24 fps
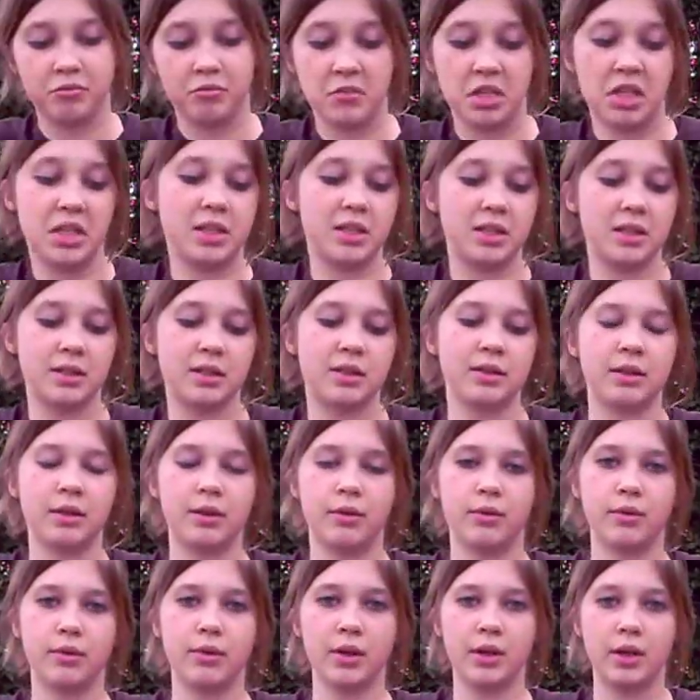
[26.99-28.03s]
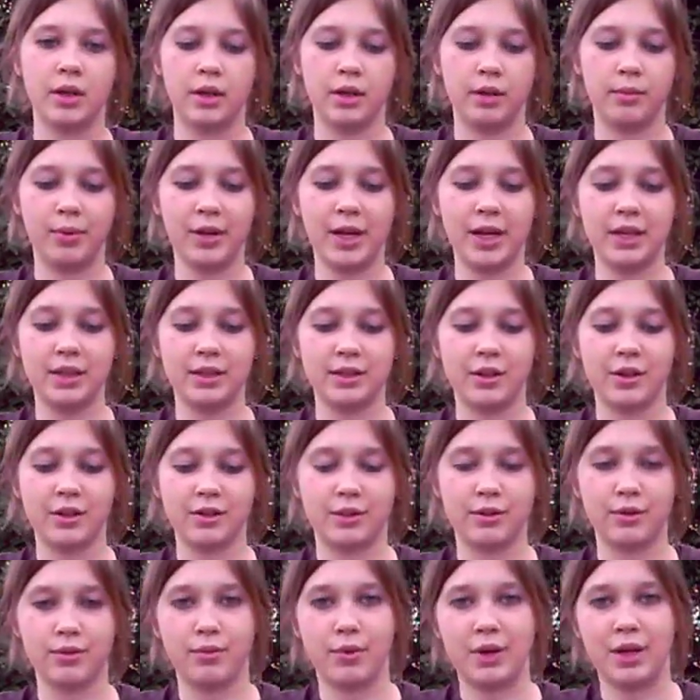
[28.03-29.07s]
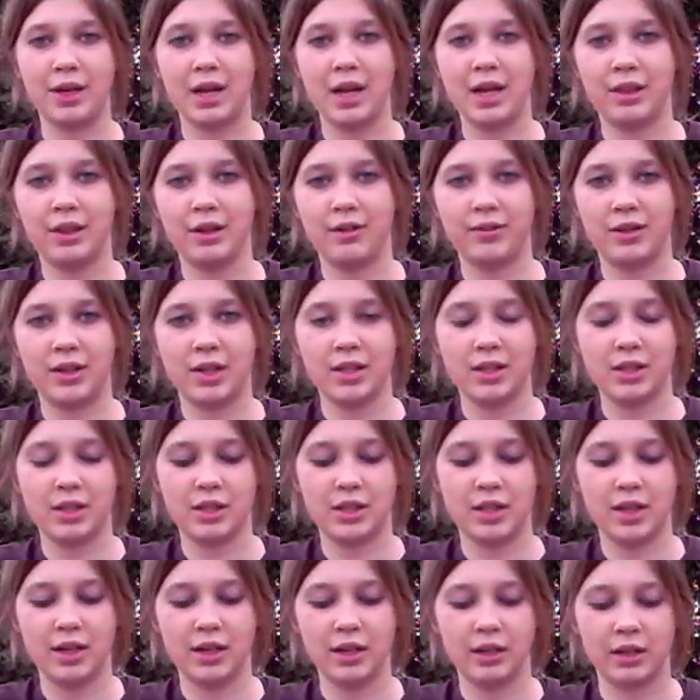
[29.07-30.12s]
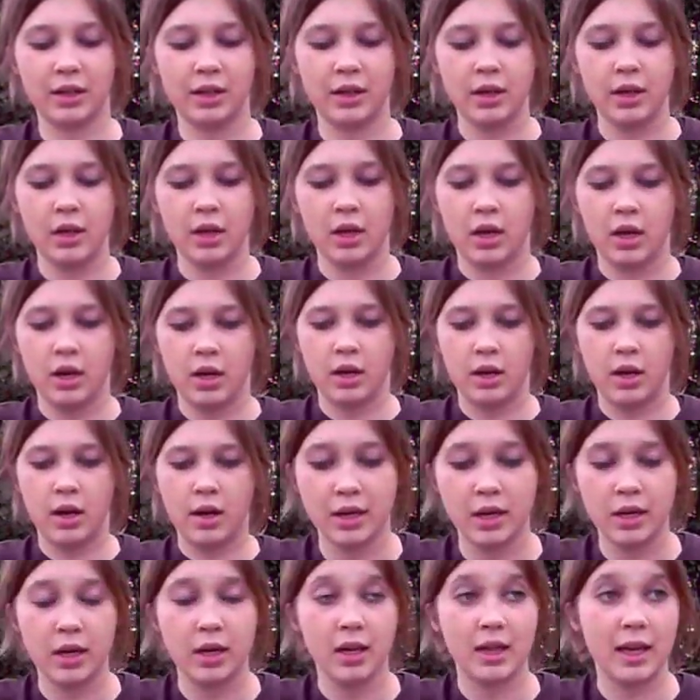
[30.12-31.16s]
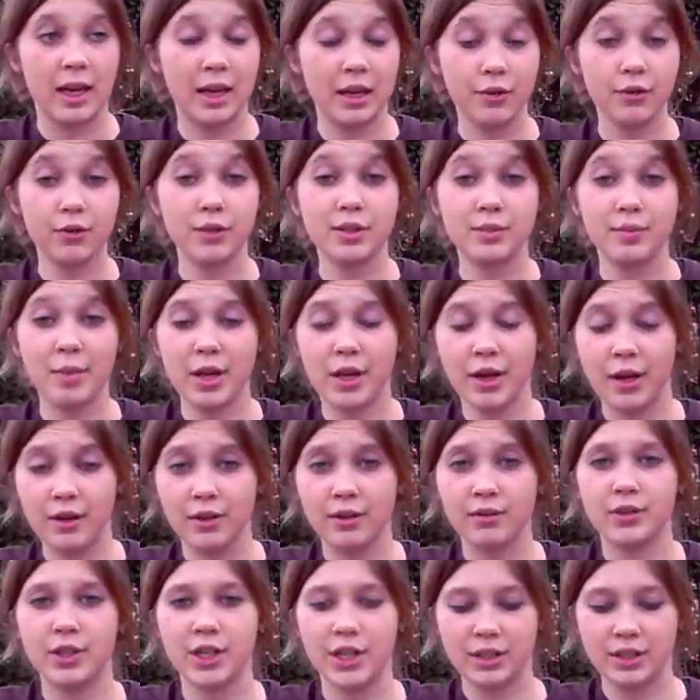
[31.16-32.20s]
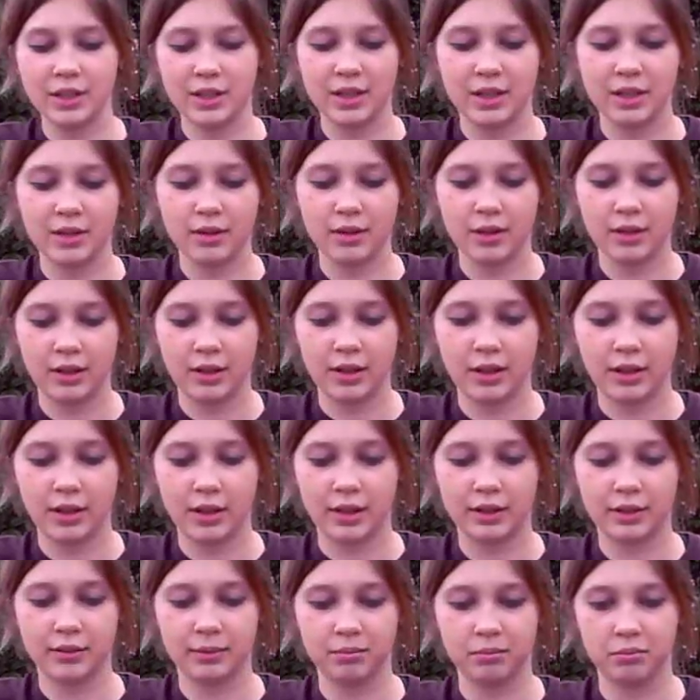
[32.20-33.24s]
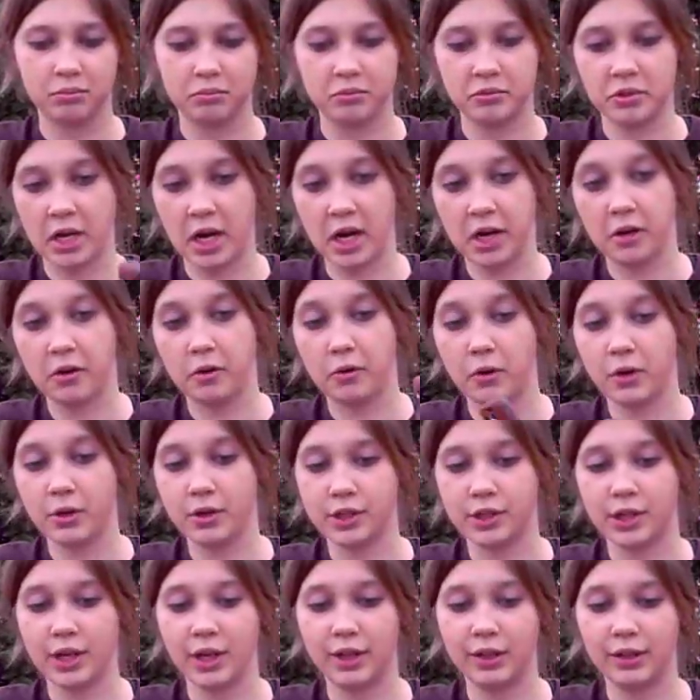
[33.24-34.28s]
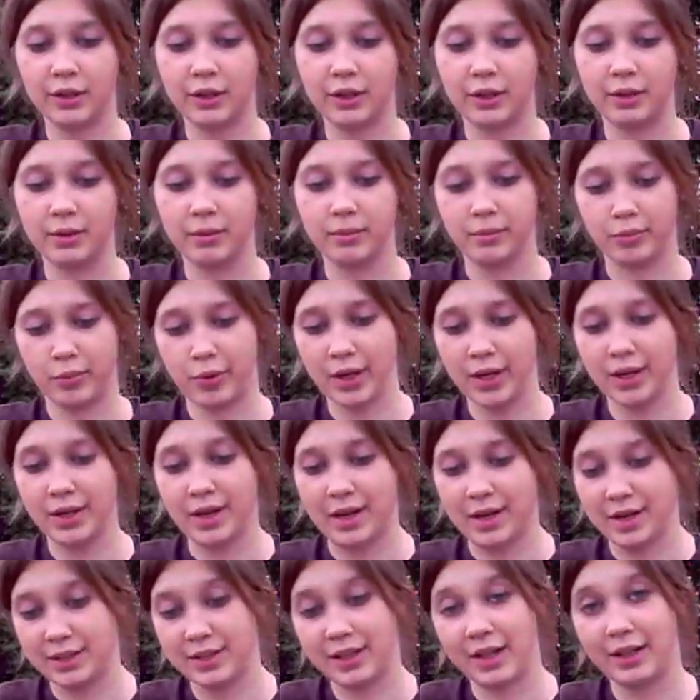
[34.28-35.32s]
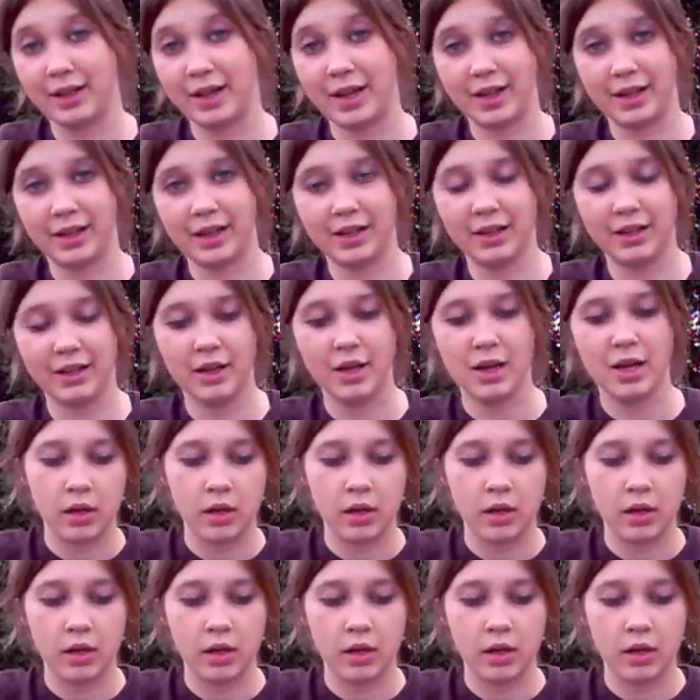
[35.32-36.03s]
The blade is also 1/8 of an inch thick. The handle is made out of G10, tiger orange color, pretty nice, I like it.